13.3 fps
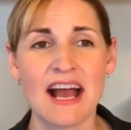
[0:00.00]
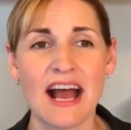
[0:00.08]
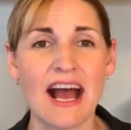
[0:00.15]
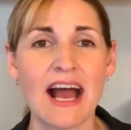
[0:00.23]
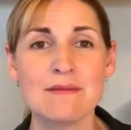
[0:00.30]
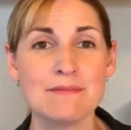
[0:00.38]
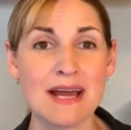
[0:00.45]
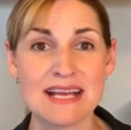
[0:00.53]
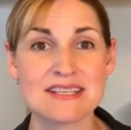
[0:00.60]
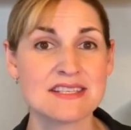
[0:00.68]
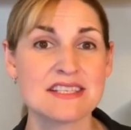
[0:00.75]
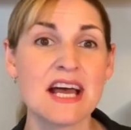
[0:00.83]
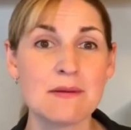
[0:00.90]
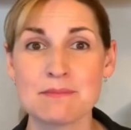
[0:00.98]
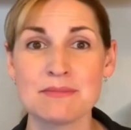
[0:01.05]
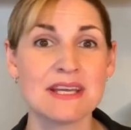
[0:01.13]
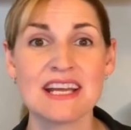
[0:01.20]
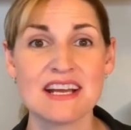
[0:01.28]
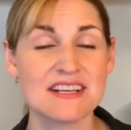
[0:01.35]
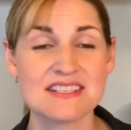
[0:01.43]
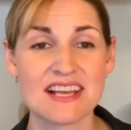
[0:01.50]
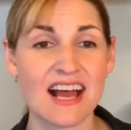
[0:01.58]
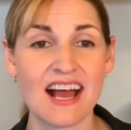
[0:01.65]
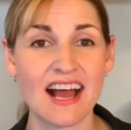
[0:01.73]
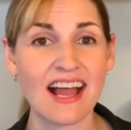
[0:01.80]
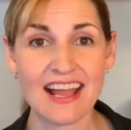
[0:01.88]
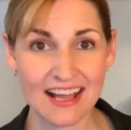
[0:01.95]
I messed up because
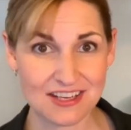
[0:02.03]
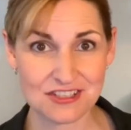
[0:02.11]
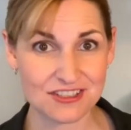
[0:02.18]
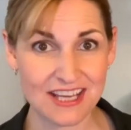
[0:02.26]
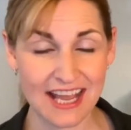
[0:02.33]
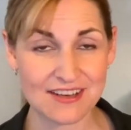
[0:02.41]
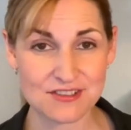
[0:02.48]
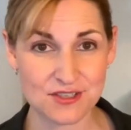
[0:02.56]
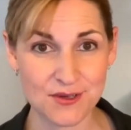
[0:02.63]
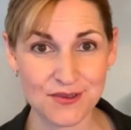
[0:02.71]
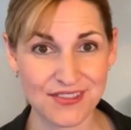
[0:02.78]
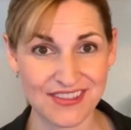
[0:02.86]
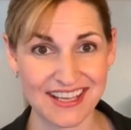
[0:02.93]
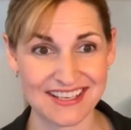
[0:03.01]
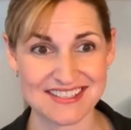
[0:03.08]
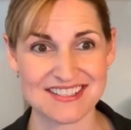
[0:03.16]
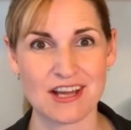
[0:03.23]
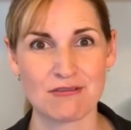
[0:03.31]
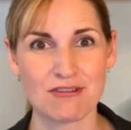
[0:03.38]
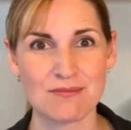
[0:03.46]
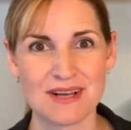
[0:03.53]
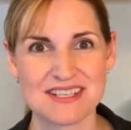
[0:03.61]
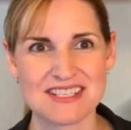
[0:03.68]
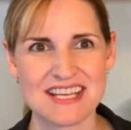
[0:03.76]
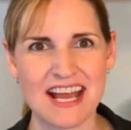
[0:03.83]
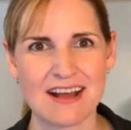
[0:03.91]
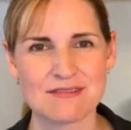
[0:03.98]
I actually had 2 things that were
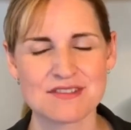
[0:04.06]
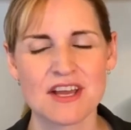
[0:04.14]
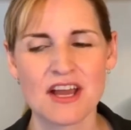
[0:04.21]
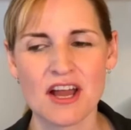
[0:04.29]
must-haves.